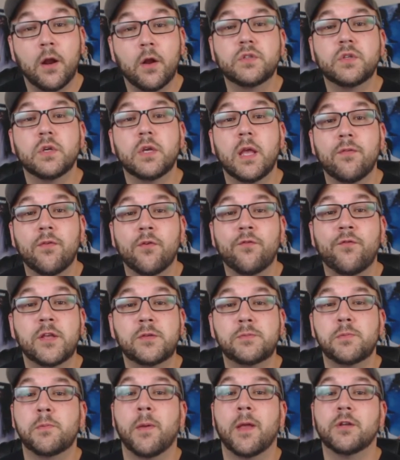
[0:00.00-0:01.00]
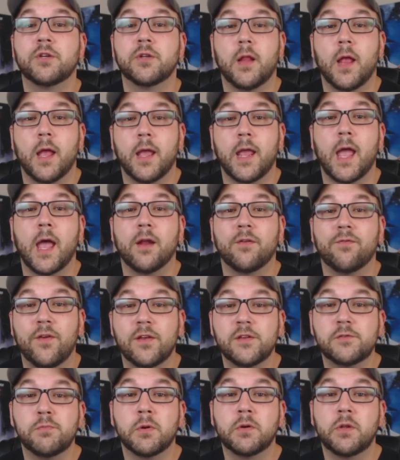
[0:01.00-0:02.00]
And also give our Facebook page a like at
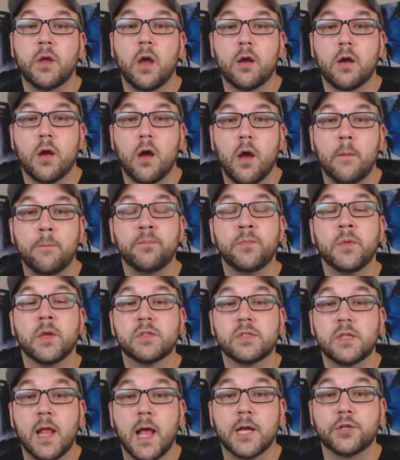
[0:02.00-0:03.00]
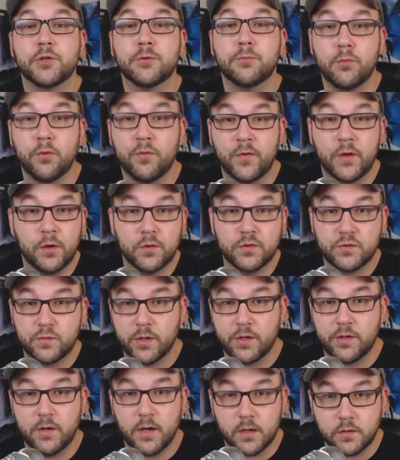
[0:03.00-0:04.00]
facebook.com/movie news
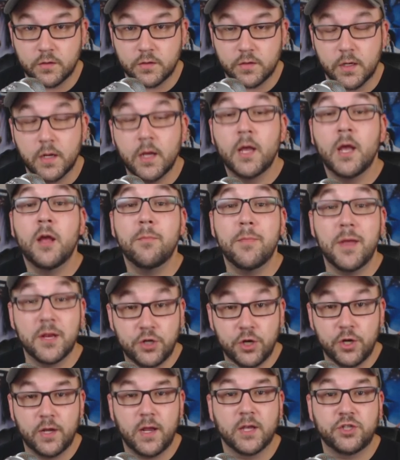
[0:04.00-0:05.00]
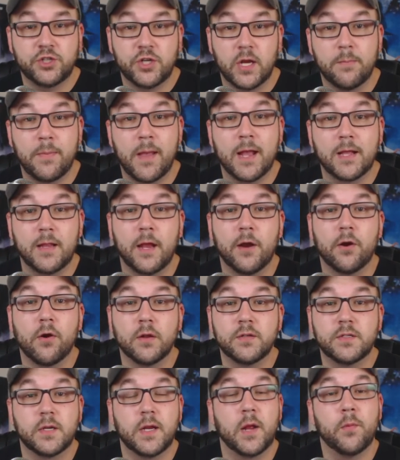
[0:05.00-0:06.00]
with Niklsun. Make sure you guys check back later
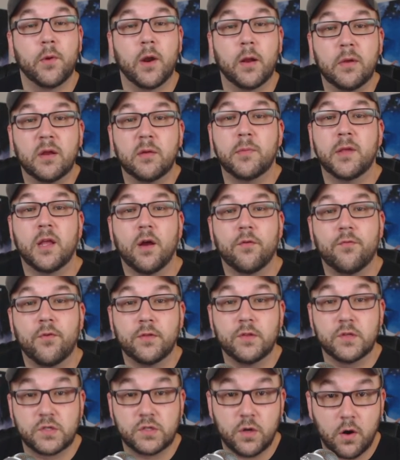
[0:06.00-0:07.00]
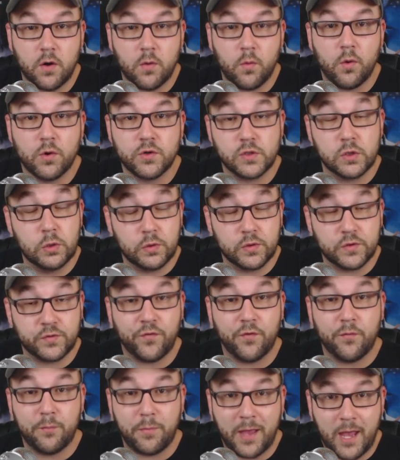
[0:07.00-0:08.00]
on tonight when I'm going to be covering the Star Wars
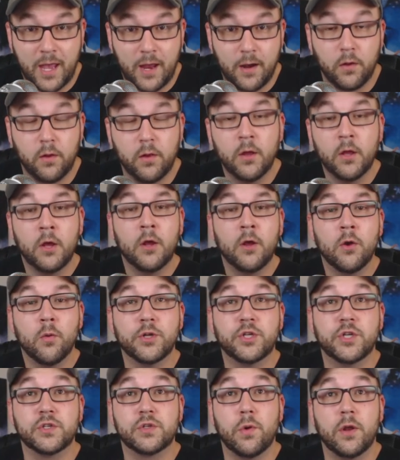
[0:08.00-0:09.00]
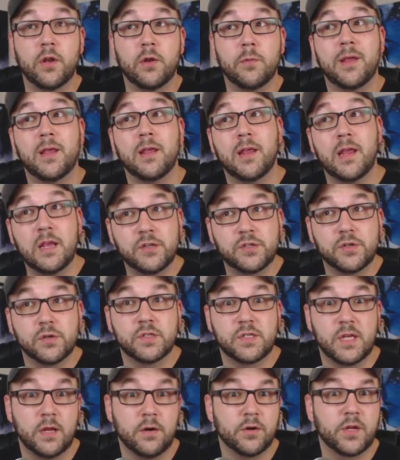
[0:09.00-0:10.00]
Lucasfilm panel, which is going to be Eastern
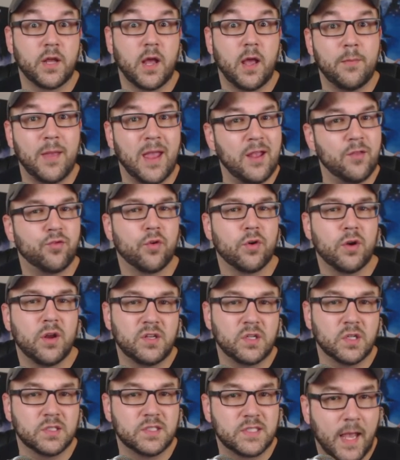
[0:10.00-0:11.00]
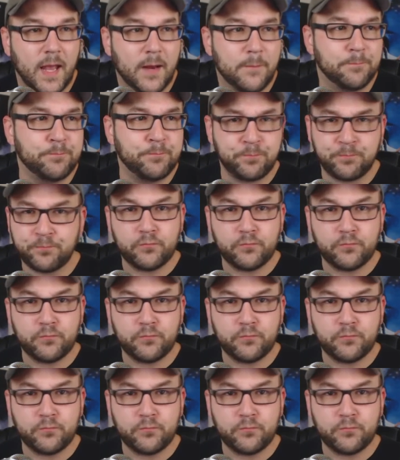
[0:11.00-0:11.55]
Standard Time, 8:30 till 10.